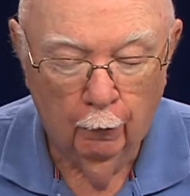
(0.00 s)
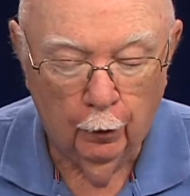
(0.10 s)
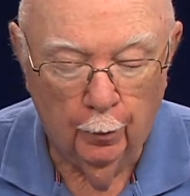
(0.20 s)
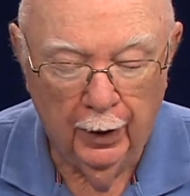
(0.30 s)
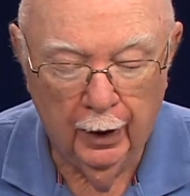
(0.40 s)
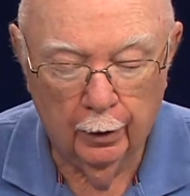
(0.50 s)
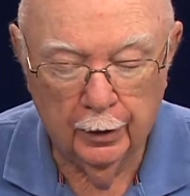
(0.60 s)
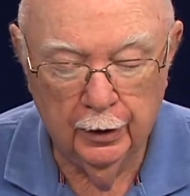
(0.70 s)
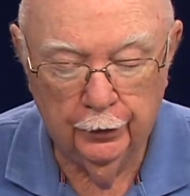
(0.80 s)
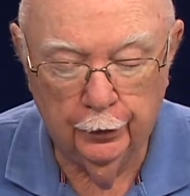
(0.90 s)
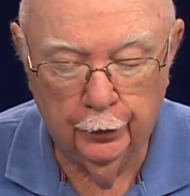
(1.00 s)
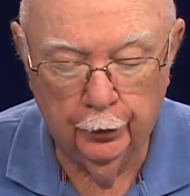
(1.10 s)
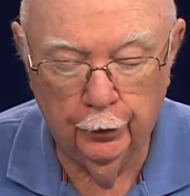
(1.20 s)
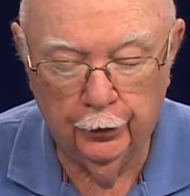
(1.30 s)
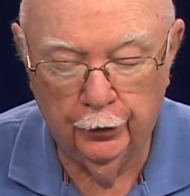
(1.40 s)
from health
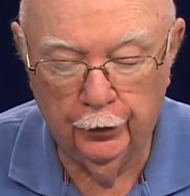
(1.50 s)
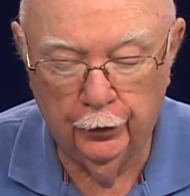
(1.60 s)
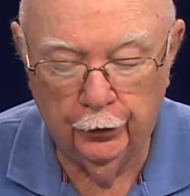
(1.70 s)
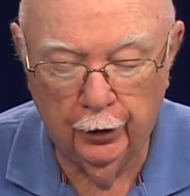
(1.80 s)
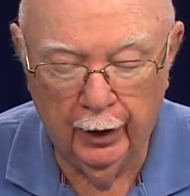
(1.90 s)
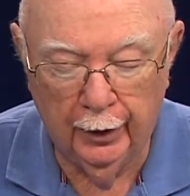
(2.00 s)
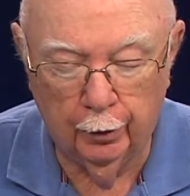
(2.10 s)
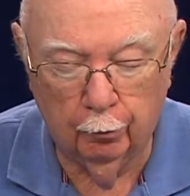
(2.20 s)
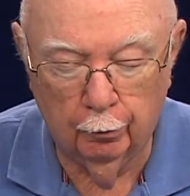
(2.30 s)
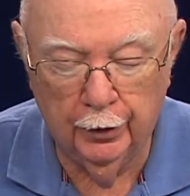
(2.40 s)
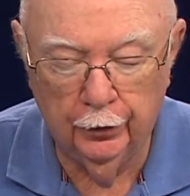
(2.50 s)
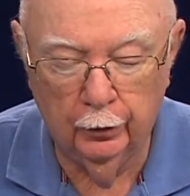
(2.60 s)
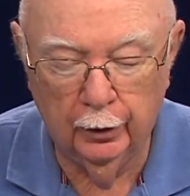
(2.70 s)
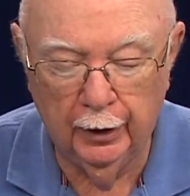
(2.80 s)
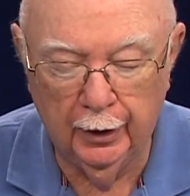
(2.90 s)
institutions in China
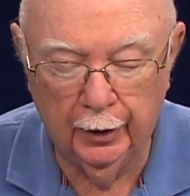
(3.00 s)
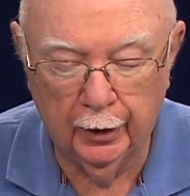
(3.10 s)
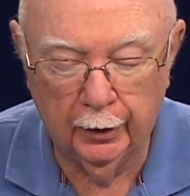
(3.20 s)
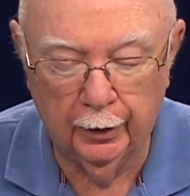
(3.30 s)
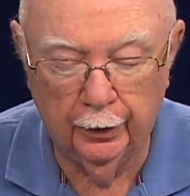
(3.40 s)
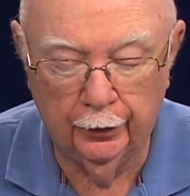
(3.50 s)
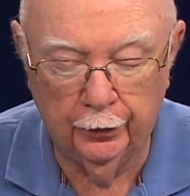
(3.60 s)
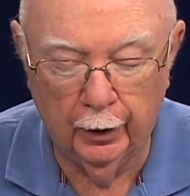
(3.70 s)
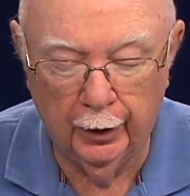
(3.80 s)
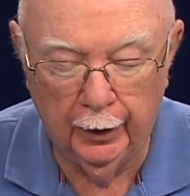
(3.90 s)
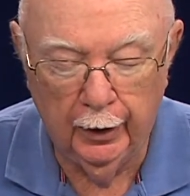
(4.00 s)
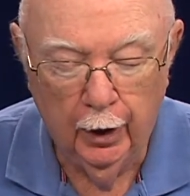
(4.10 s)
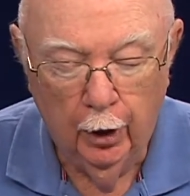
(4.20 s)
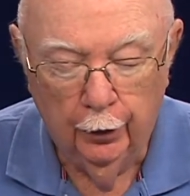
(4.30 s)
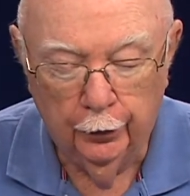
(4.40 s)
recently conducted a study
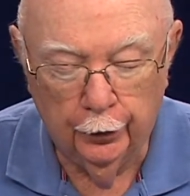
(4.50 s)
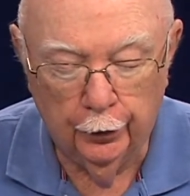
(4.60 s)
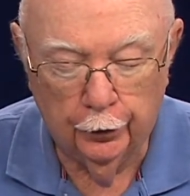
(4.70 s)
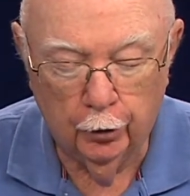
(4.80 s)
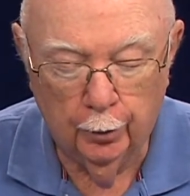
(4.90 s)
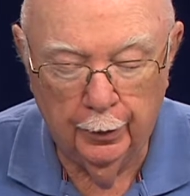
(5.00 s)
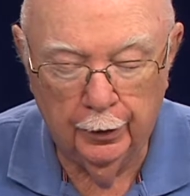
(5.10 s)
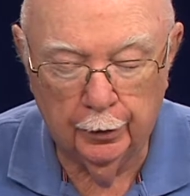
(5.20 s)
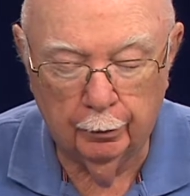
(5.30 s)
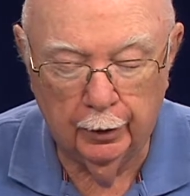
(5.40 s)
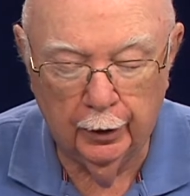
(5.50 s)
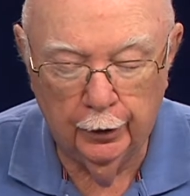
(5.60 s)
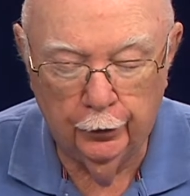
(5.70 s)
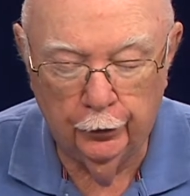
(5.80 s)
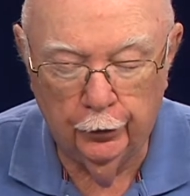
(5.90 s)
to determine the
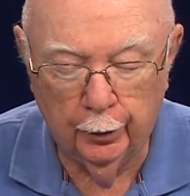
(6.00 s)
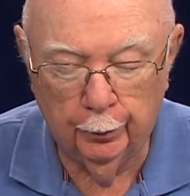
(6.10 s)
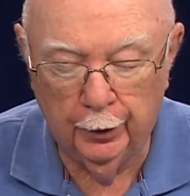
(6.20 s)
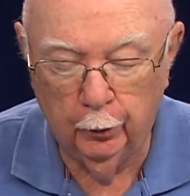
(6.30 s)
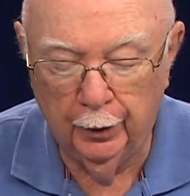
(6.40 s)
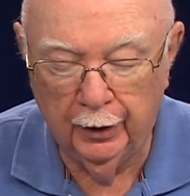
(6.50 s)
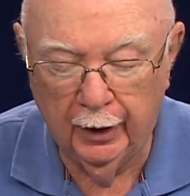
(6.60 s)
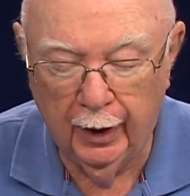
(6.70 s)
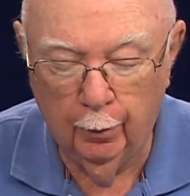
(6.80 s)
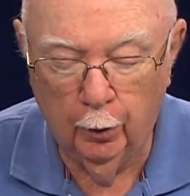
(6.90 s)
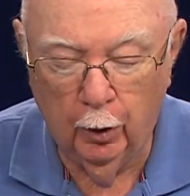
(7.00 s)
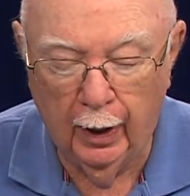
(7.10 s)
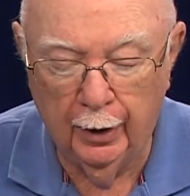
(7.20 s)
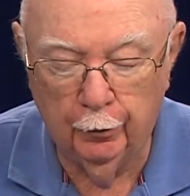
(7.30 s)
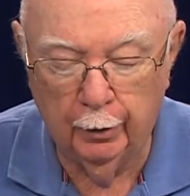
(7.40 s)
relationship between
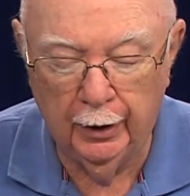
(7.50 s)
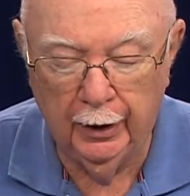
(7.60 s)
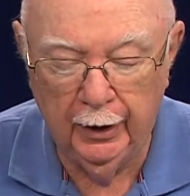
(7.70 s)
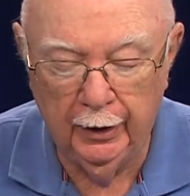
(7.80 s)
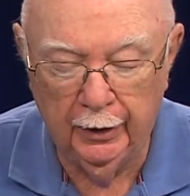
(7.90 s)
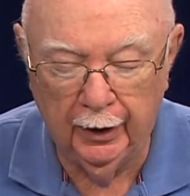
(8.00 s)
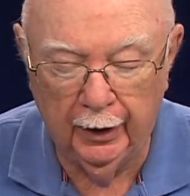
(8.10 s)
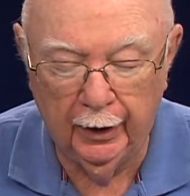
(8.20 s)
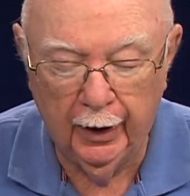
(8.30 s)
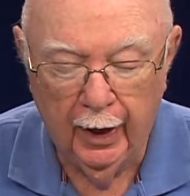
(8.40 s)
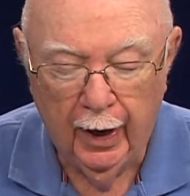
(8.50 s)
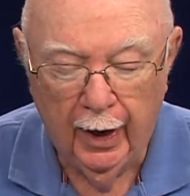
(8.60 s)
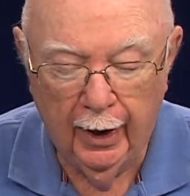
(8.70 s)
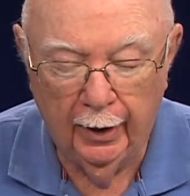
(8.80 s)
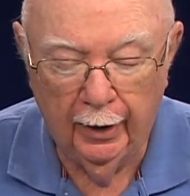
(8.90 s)
carbohydrate intake
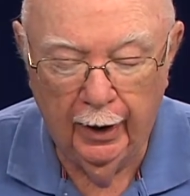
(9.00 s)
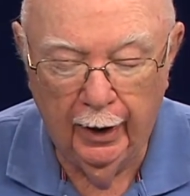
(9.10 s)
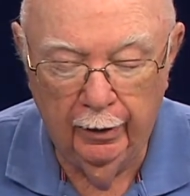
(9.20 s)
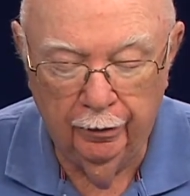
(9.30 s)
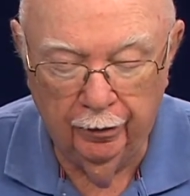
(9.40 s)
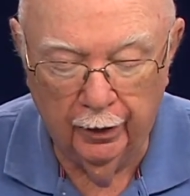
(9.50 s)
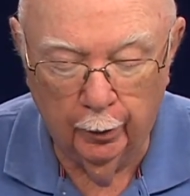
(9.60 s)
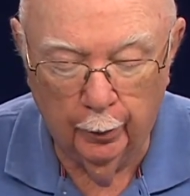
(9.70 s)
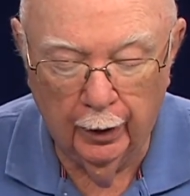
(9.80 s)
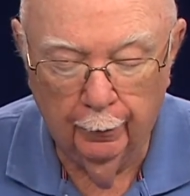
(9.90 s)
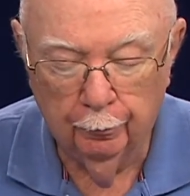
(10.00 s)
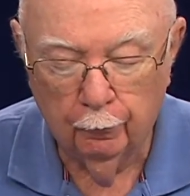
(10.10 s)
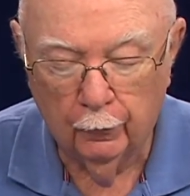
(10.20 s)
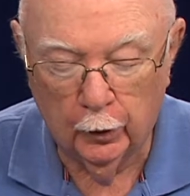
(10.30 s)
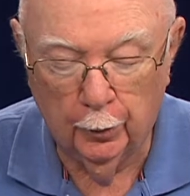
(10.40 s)
and AFib,
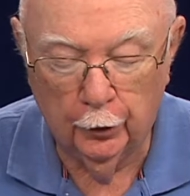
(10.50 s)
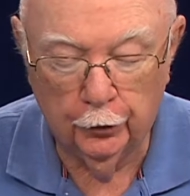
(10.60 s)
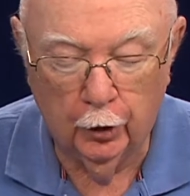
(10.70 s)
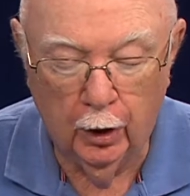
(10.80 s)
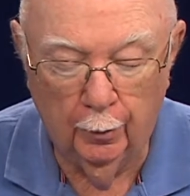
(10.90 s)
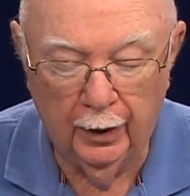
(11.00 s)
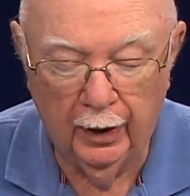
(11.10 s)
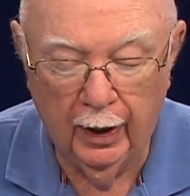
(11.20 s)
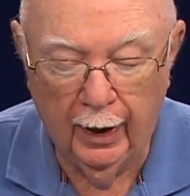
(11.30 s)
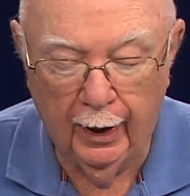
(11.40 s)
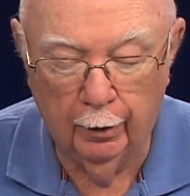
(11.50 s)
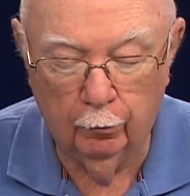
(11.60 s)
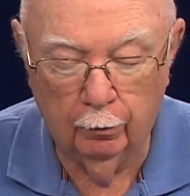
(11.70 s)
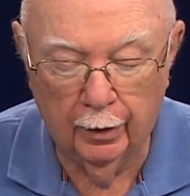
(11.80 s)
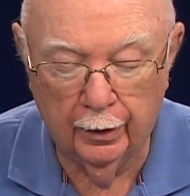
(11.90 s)
the most common heart
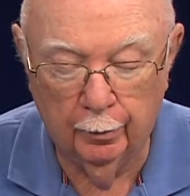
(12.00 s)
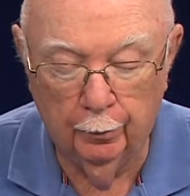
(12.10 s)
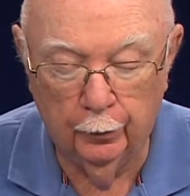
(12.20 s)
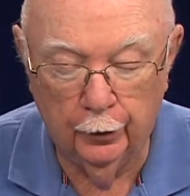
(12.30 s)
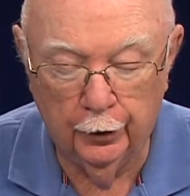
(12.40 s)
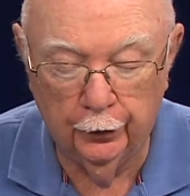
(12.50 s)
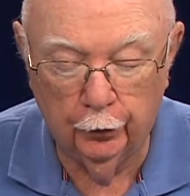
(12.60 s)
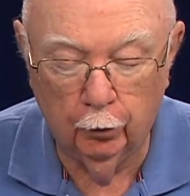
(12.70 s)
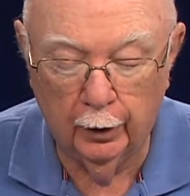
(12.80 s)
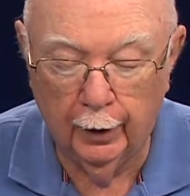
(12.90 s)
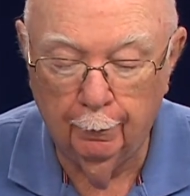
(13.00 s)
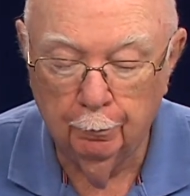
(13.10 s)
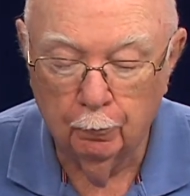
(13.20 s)
rhythm disorder.